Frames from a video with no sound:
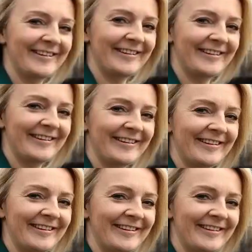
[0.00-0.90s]

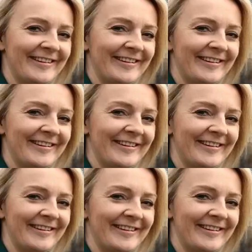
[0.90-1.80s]

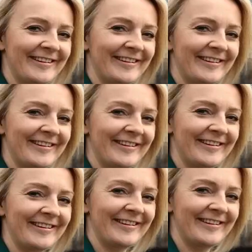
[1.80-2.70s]

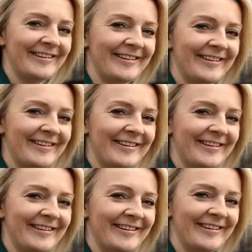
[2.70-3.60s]

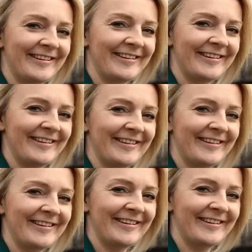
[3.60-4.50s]

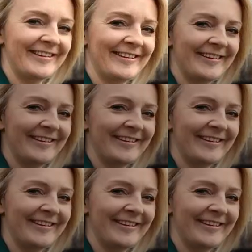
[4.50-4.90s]
[no speech]